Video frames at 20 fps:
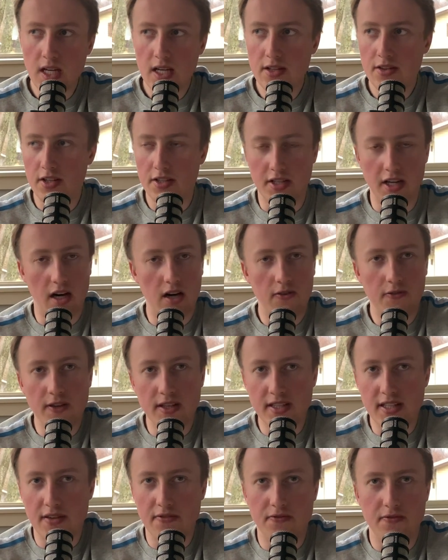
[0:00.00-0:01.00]
The
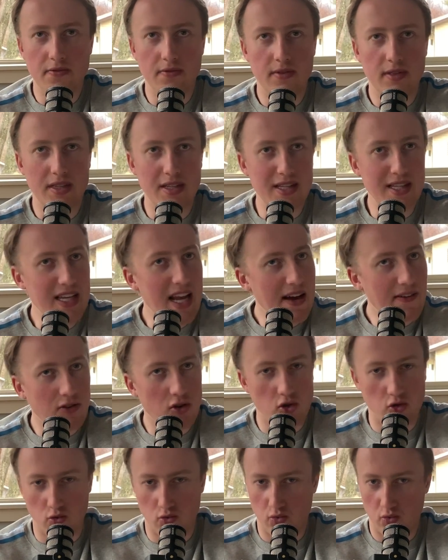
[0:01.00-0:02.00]
Dolphins have
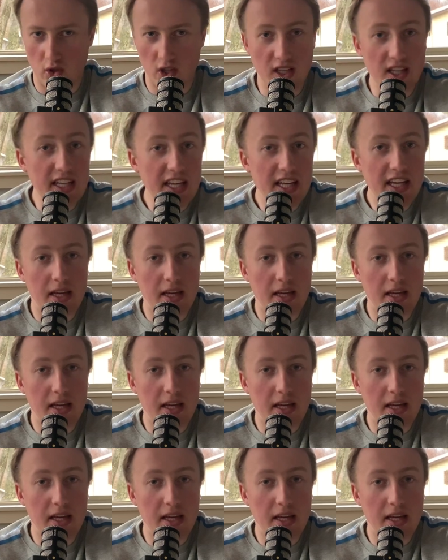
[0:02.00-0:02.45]
never really